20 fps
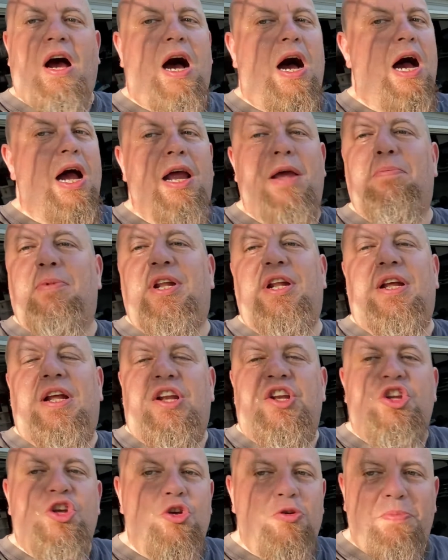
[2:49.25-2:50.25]
I am a
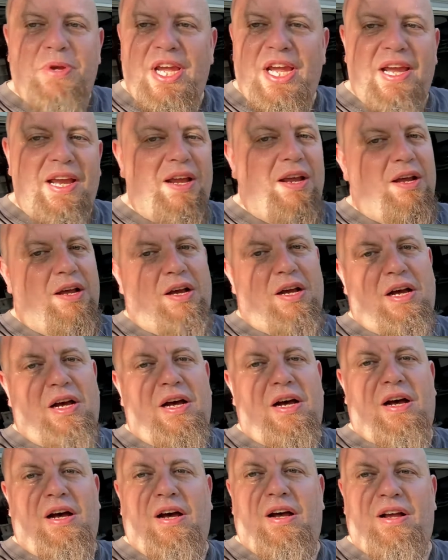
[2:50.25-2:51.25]
newbie
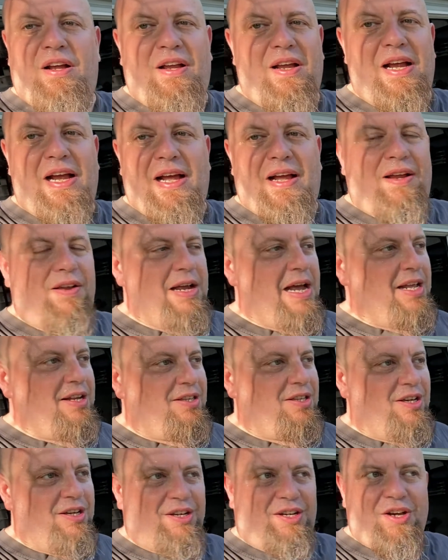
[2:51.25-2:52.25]
at
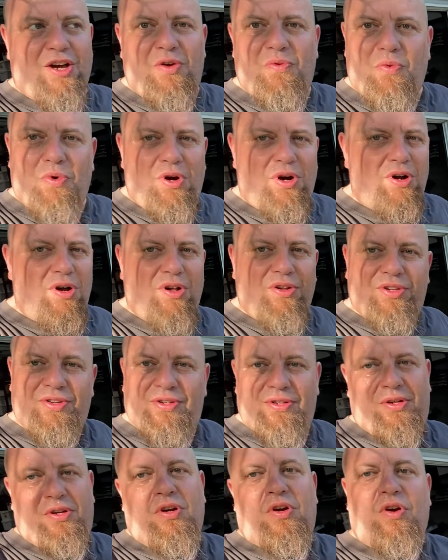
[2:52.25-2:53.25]
the gun world,
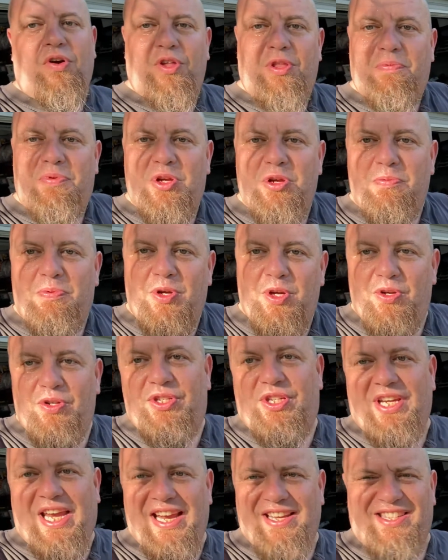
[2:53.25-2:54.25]
or the pew-pews,
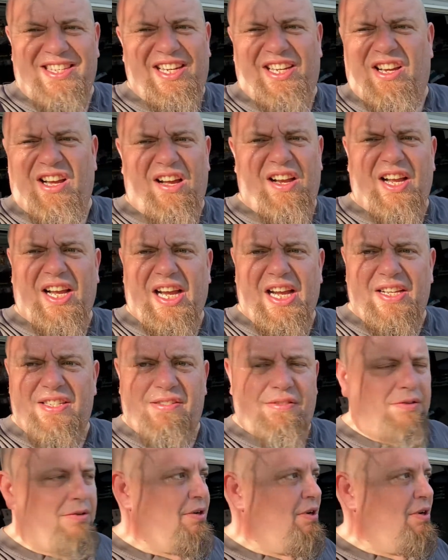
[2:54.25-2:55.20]
you can't say gun, I guess.